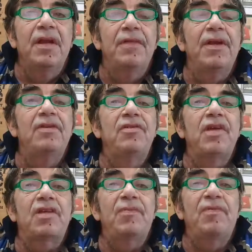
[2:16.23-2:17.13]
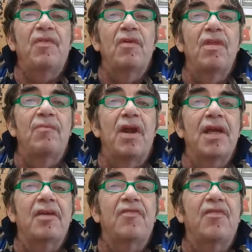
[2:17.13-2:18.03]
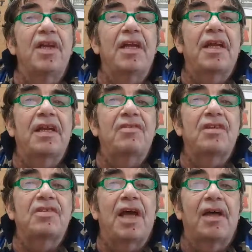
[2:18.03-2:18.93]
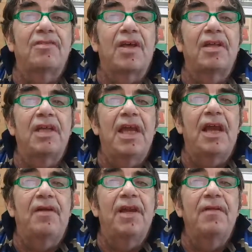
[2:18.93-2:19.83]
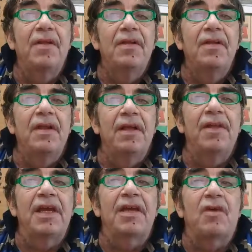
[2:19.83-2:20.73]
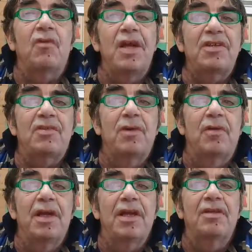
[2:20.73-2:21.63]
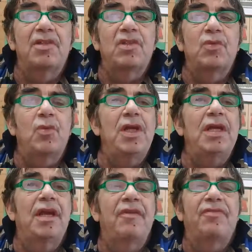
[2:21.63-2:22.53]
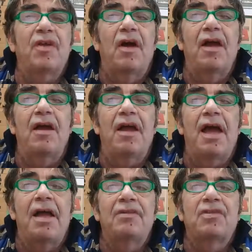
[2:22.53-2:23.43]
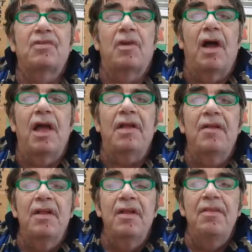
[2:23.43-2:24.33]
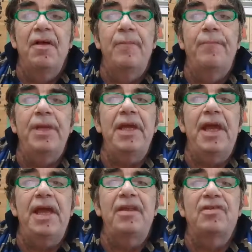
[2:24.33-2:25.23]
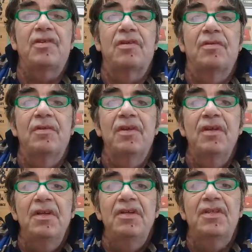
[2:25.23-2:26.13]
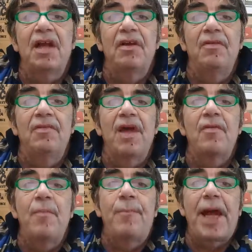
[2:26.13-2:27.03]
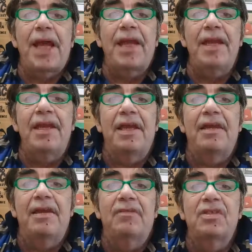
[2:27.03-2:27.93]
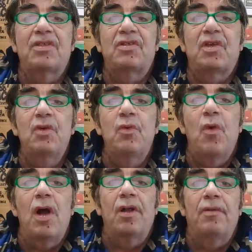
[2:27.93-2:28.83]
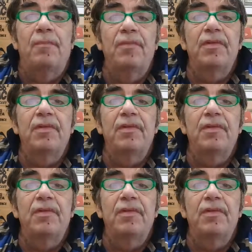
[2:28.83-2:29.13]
And then just before the break, a free kick just outside the area, and then Cresswell hit a sweet left-hand strike that beat Edison. So they were back in it. It was 2-1.